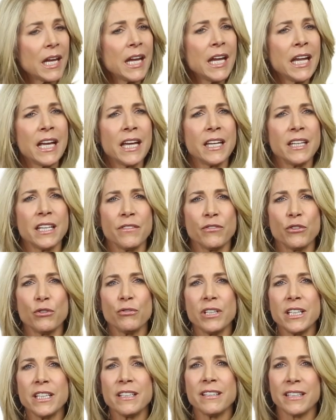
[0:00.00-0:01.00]
And if
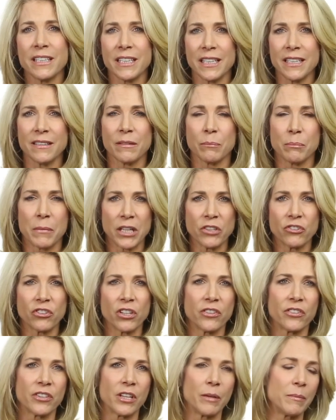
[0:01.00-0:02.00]
you need to eat, munch
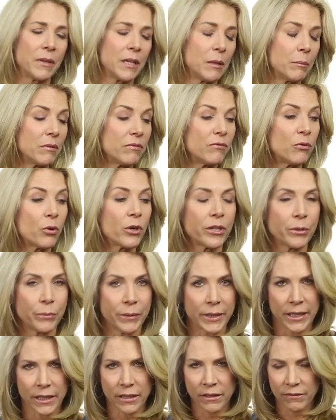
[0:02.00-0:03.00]
on something before
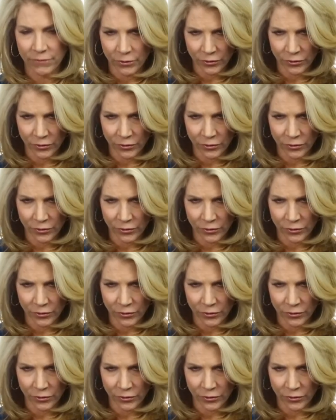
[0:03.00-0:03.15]
you eat,